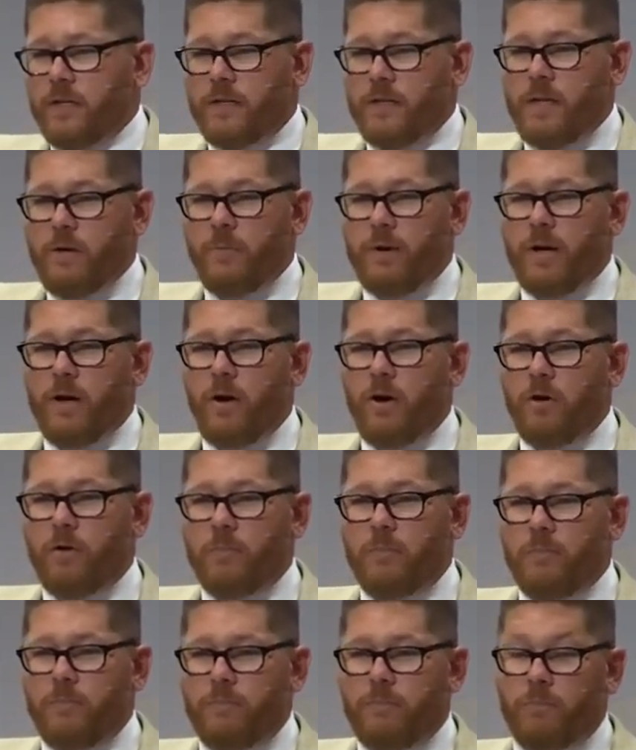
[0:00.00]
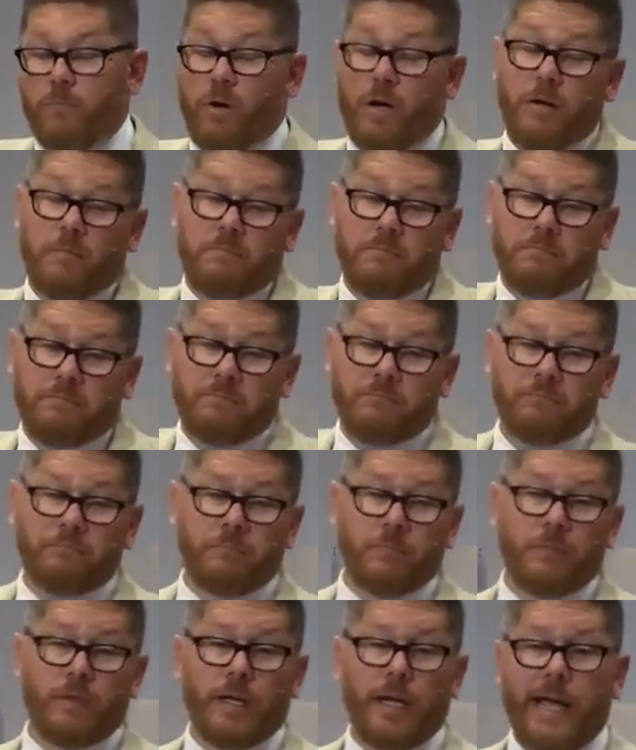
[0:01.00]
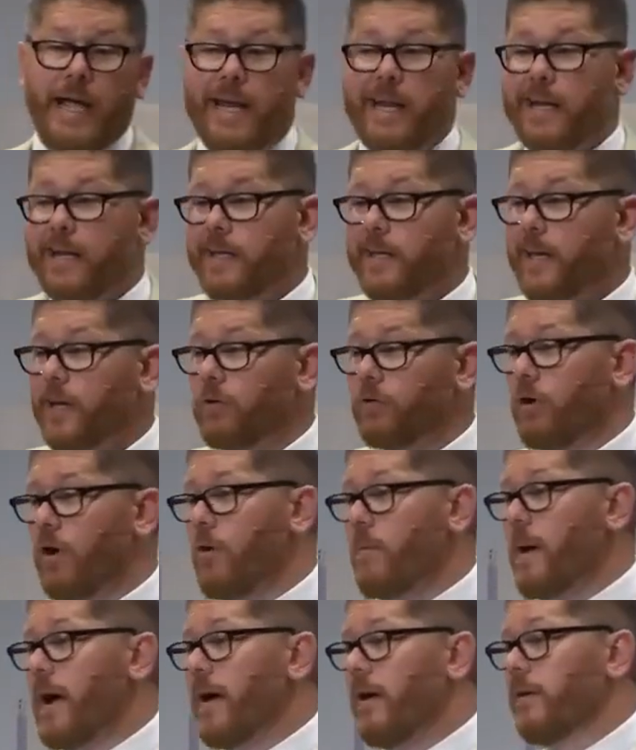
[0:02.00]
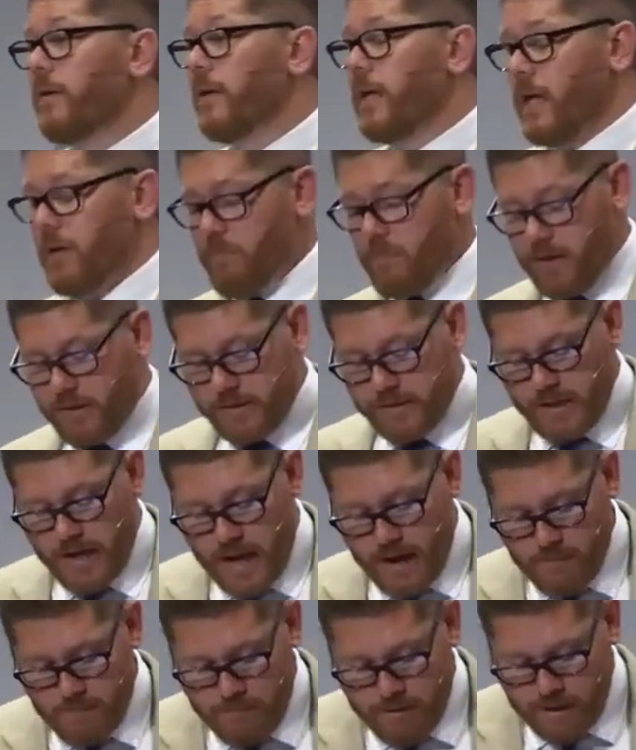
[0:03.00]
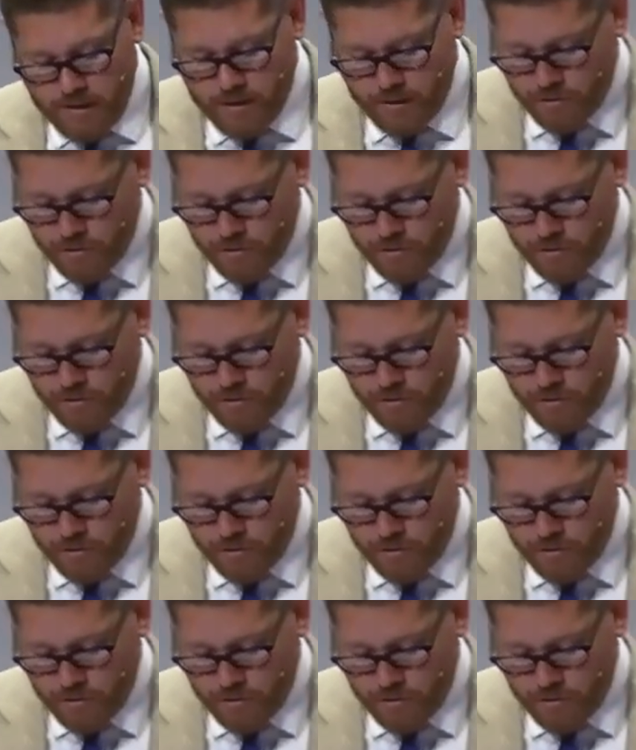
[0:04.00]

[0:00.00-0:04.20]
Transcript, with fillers: They went home. Well, he didn't kick Rome out. He must not be the